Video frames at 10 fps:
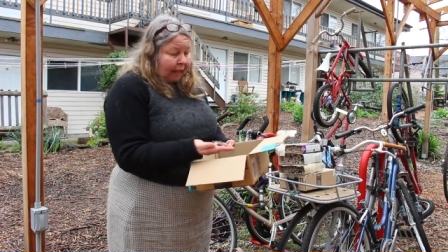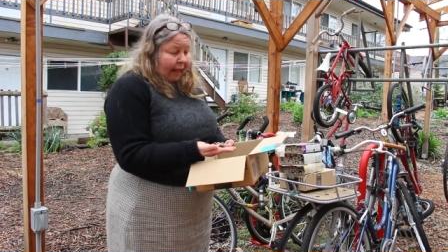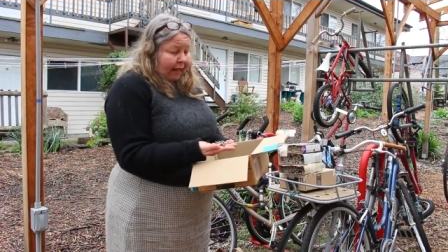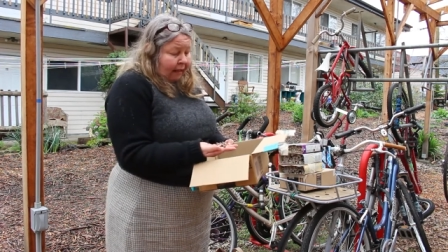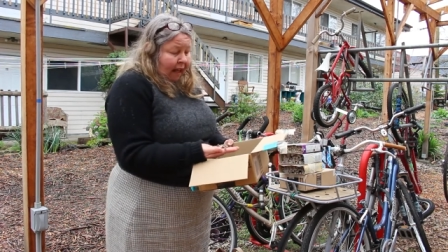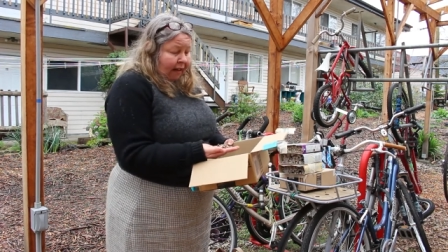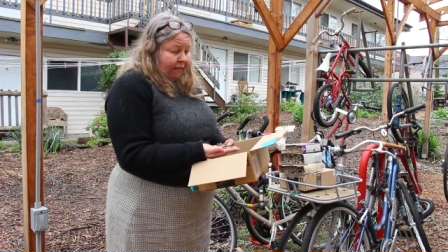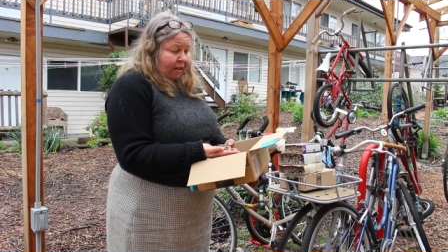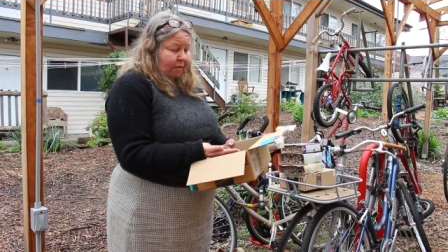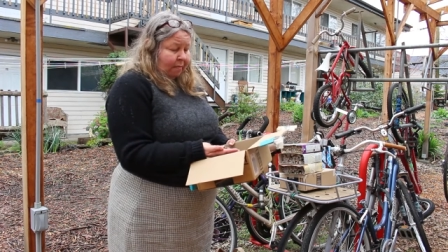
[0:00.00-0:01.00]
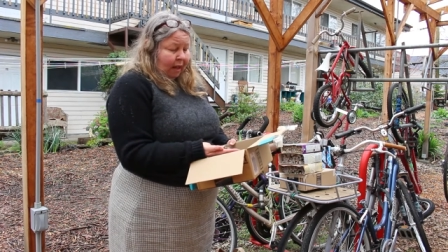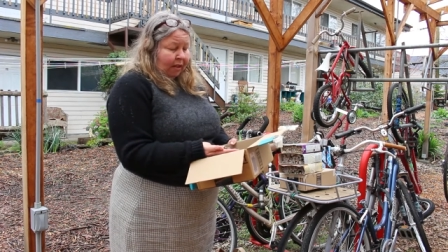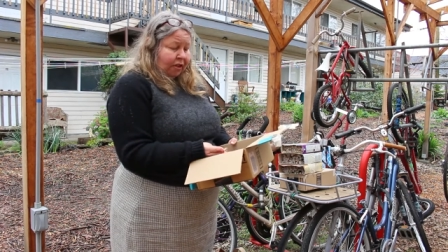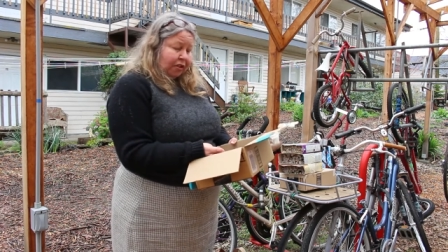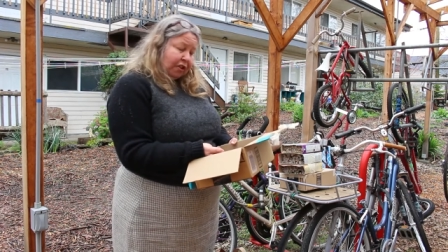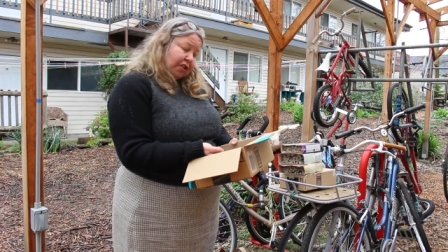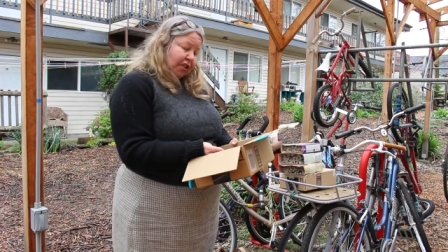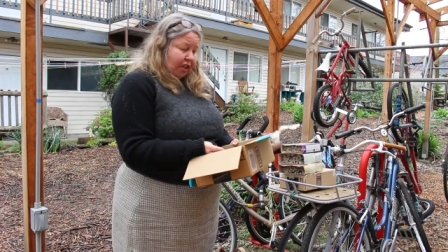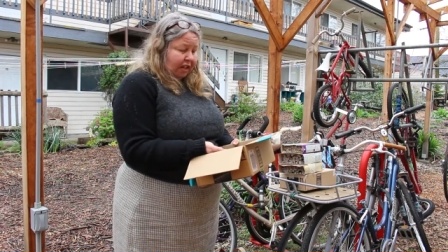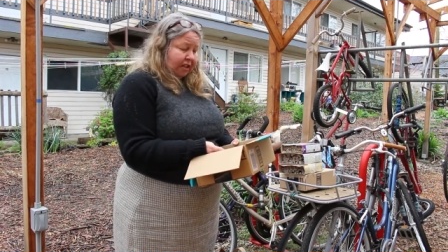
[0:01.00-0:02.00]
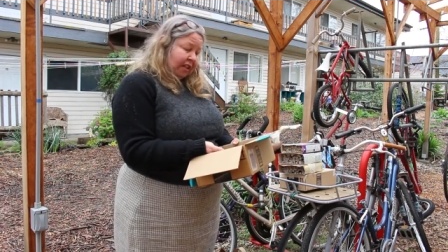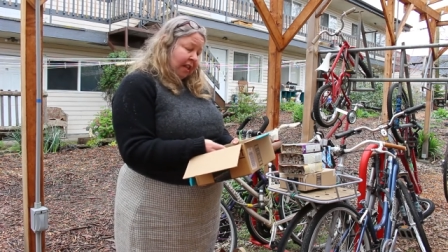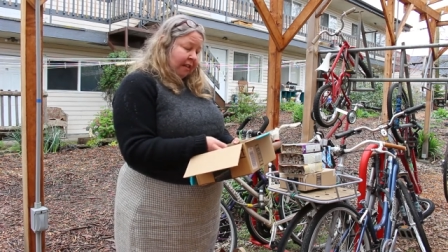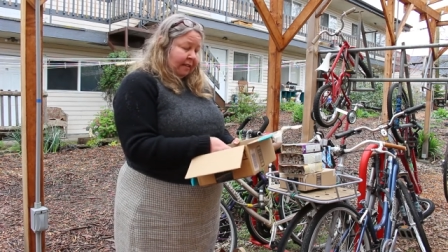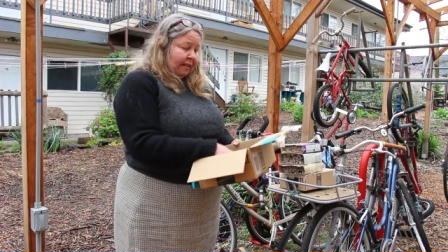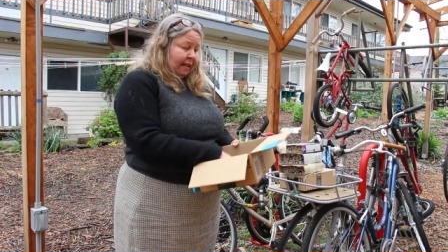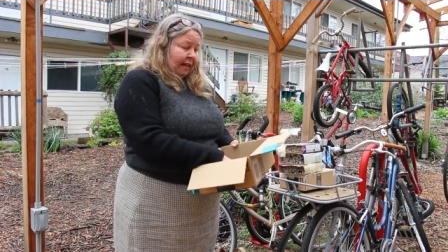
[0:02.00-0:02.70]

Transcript: And a lot of entomologists are suggesting this.